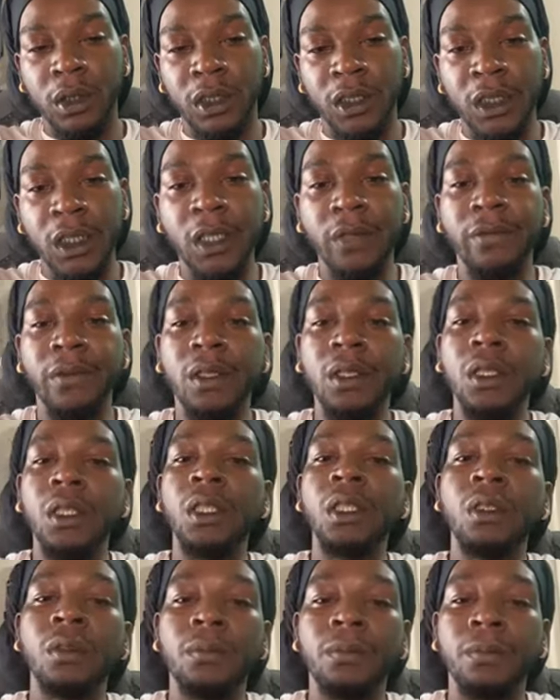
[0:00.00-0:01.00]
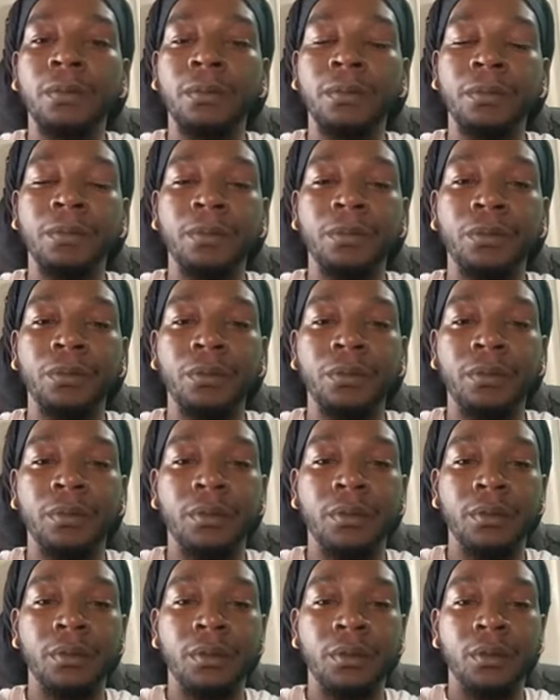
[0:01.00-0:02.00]
giving him
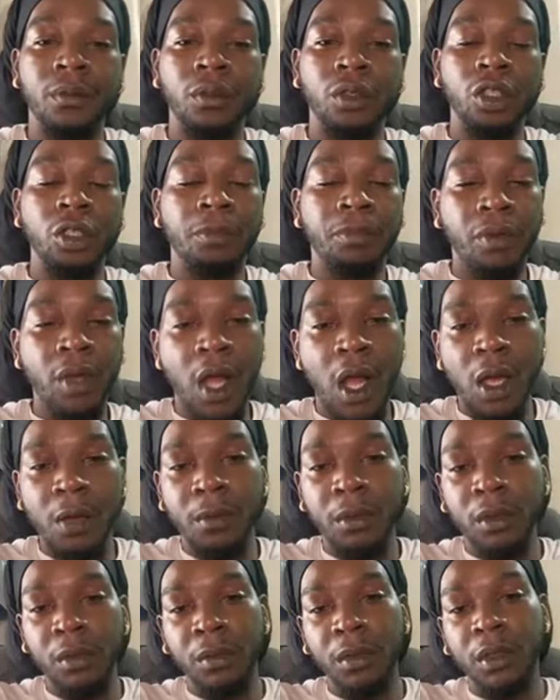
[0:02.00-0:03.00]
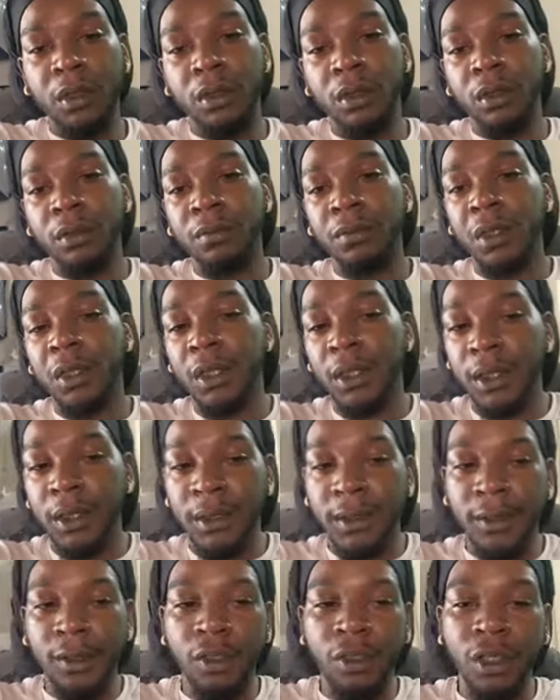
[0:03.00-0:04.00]
your problem because he's
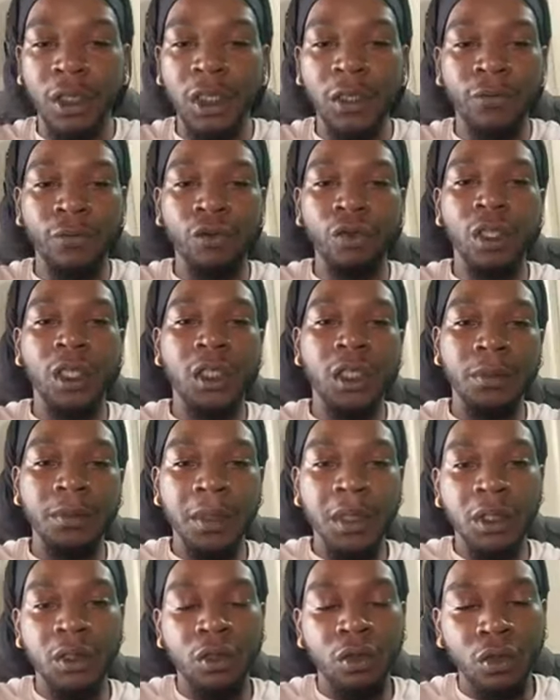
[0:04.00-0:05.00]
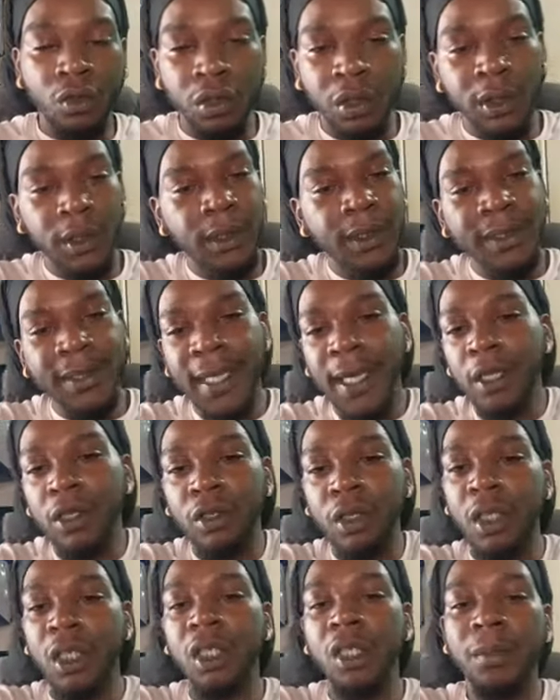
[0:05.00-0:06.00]
going to give you nothing but solutions. He's not going
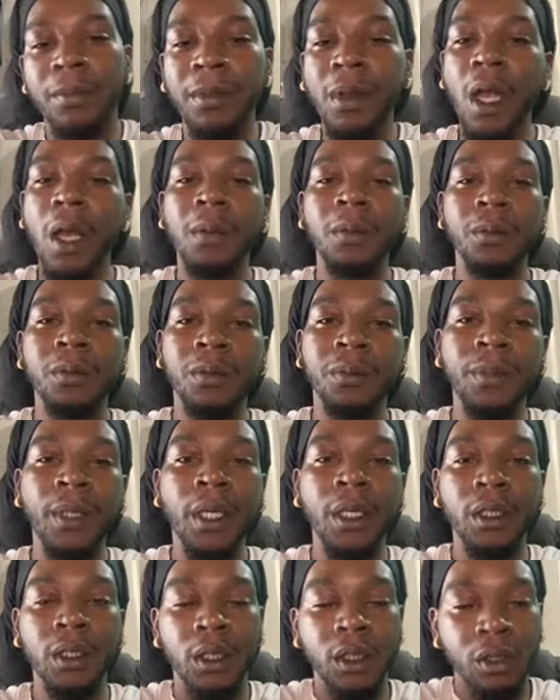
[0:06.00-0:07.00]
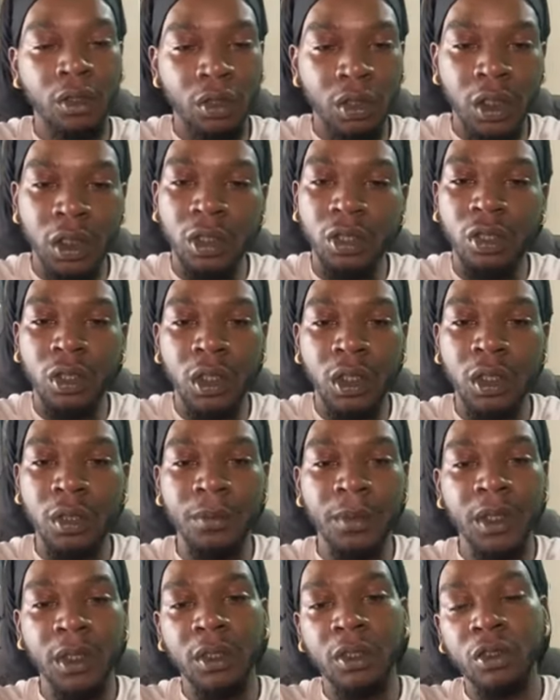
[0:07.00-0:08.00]
to give you problems back. He's going to give you nothing
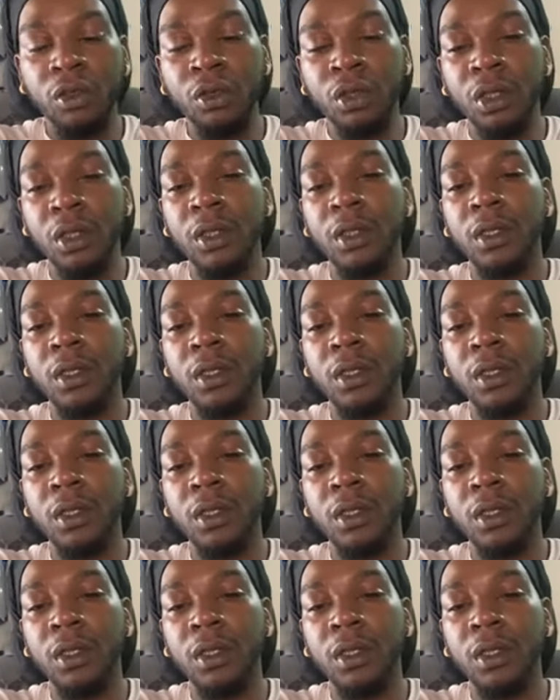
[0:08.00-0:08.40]
but solutions.